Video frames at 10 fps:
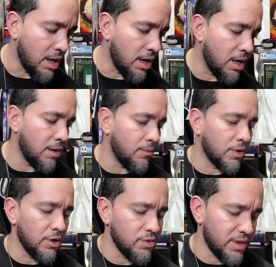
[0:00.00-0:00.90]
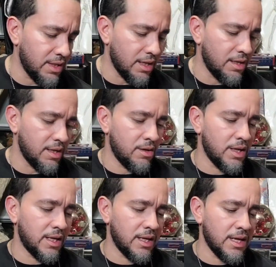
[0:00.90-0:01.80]
Um, we're closing down now.
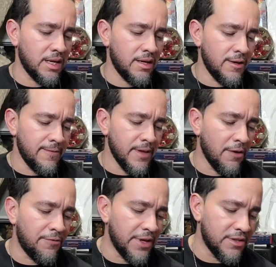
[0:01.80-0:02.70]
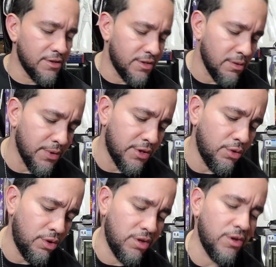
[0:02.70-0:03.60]
I got Avengers number
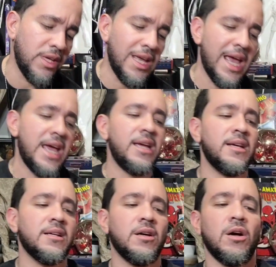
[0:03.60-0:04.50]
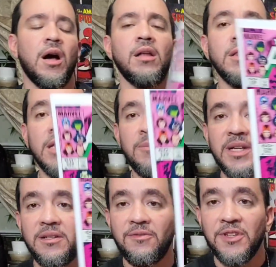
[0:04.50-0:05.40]
238,
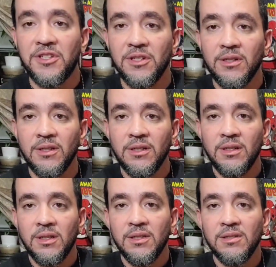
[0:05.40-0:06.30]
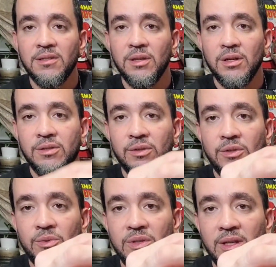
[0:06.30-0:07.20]
Unlimited Vision. This is also a
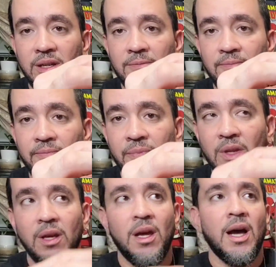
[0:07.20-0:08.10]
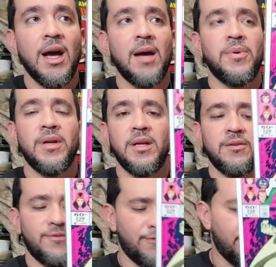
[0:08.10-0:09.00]
newsstand. I
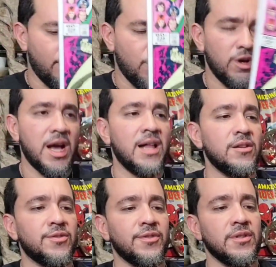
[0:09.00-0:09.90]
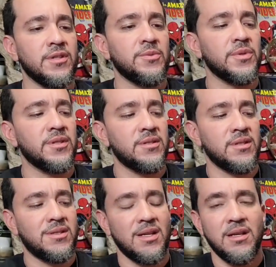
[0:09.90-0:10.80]
paid four dollars for this, but this is
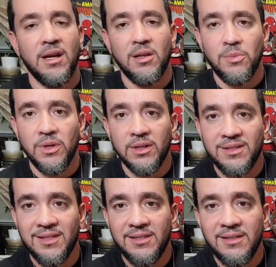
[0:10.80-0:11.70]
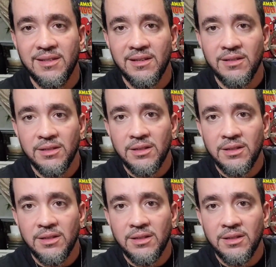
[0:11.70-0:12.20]
a ten dollar book, sixty center.